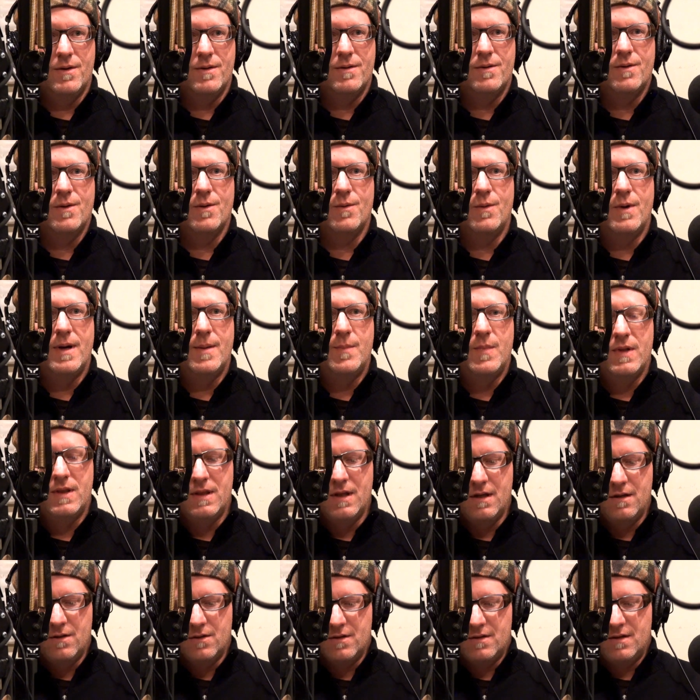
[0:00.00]
or or what, but
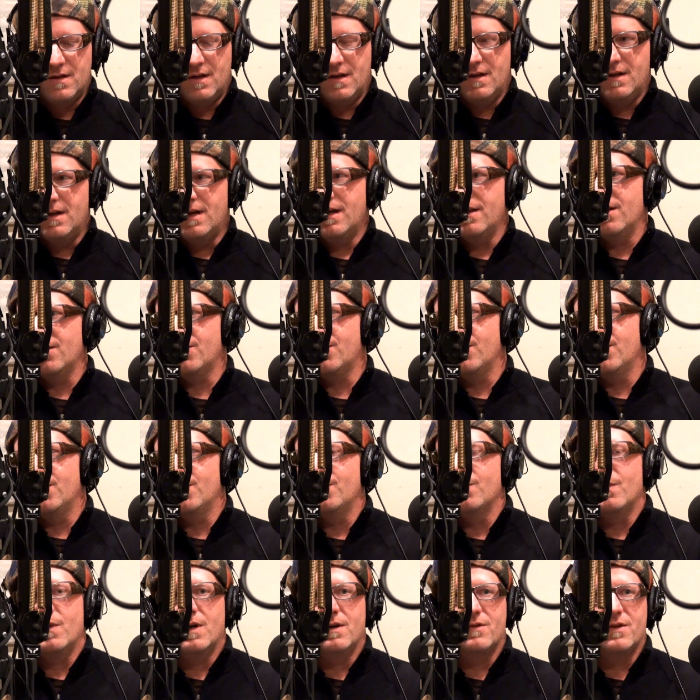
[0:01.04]
then you'll see another
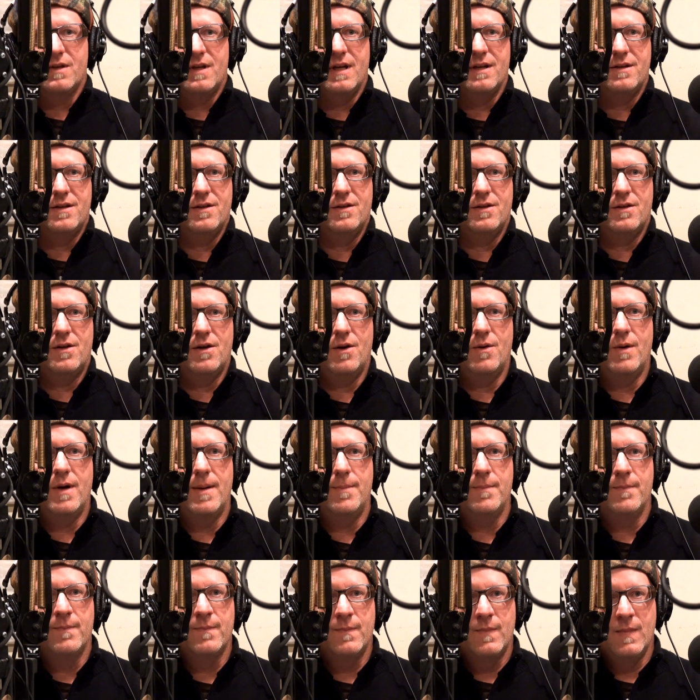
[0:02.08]
group of sketches go
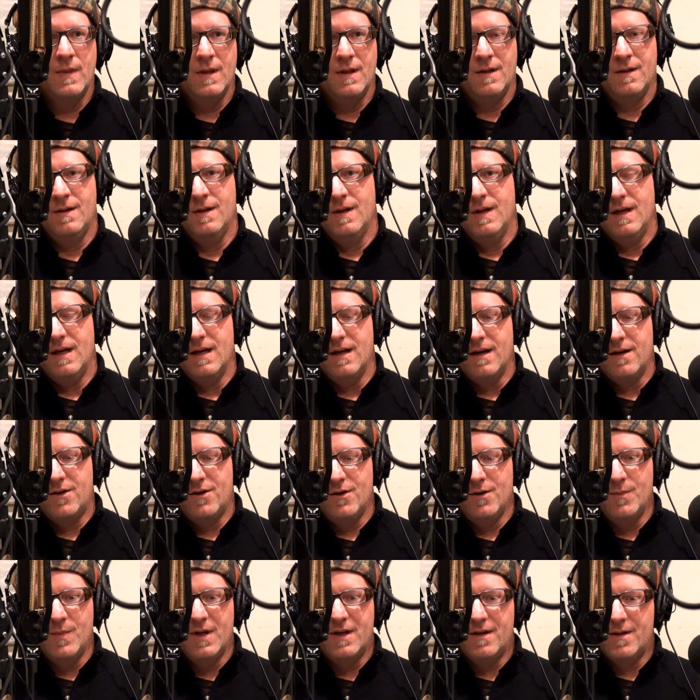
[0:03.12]
up, and I
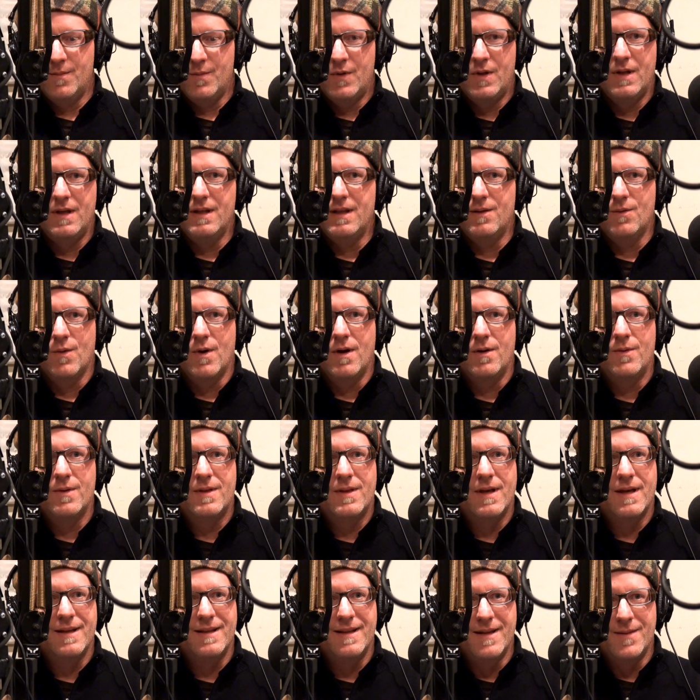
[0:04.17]
could be completely wrong
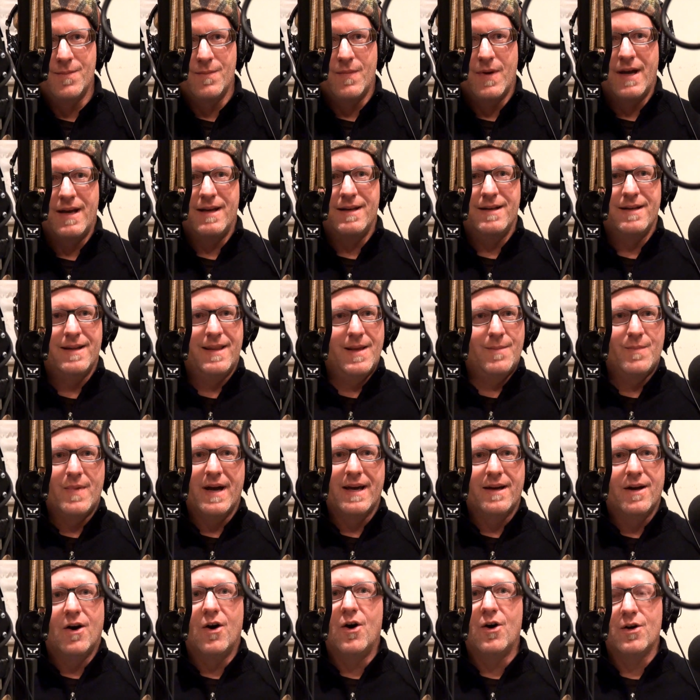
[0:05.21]
with that, and it might they
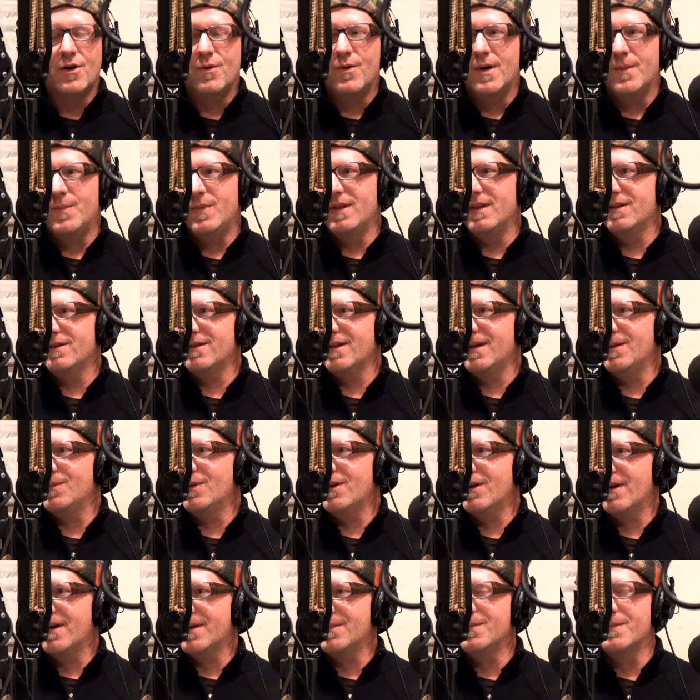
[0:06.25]
might all go up at the same
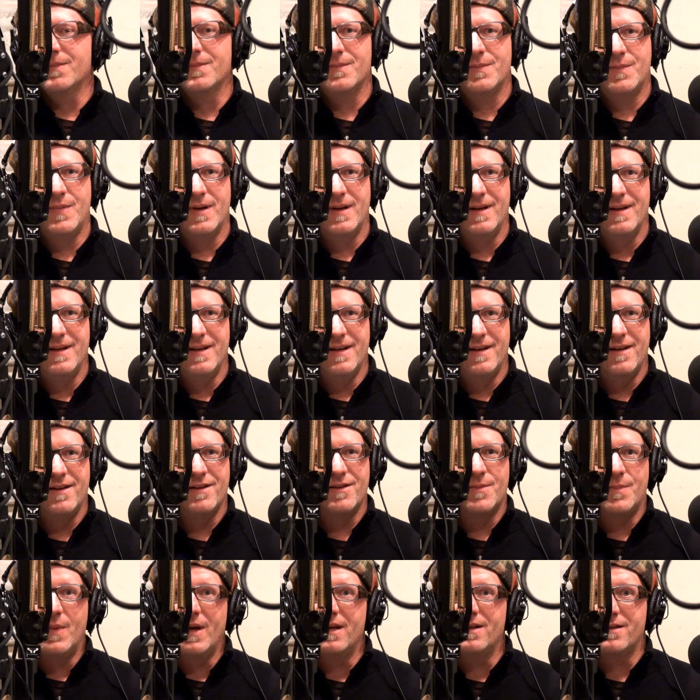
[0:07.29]
time, but it
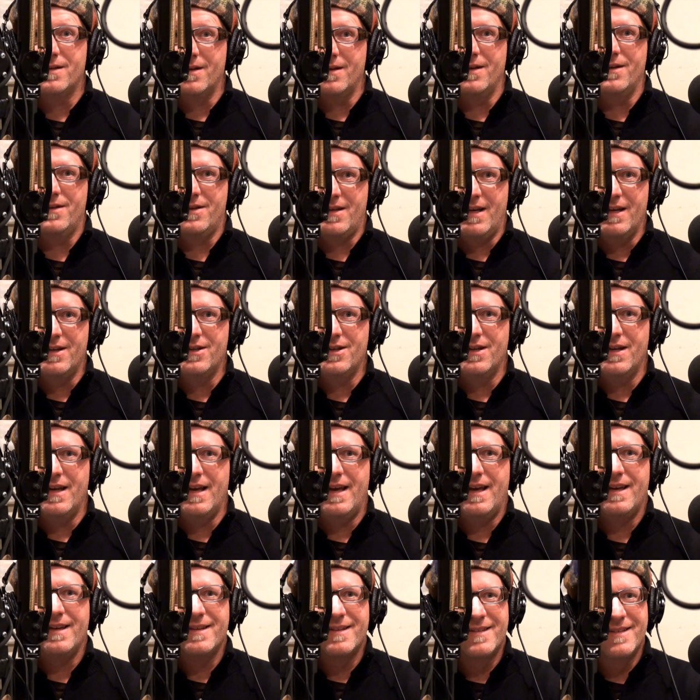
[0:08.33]
is based on a sketch a
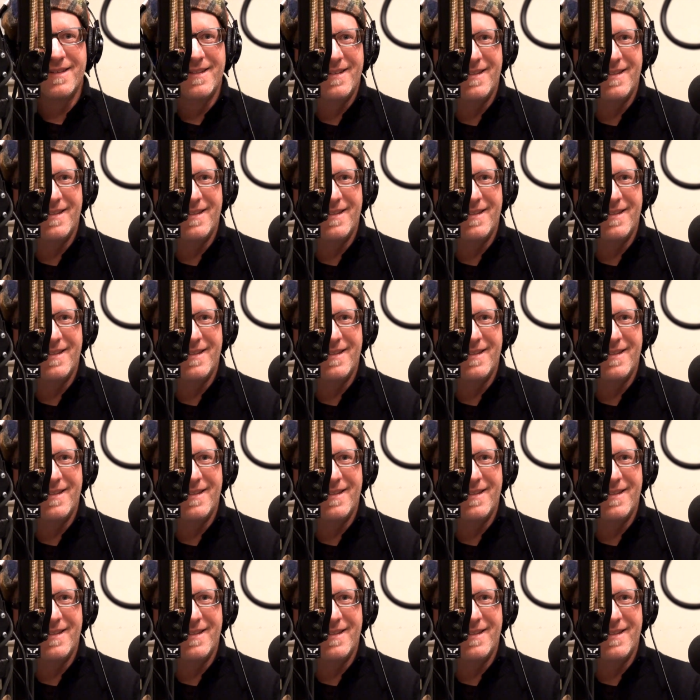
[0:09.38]
day.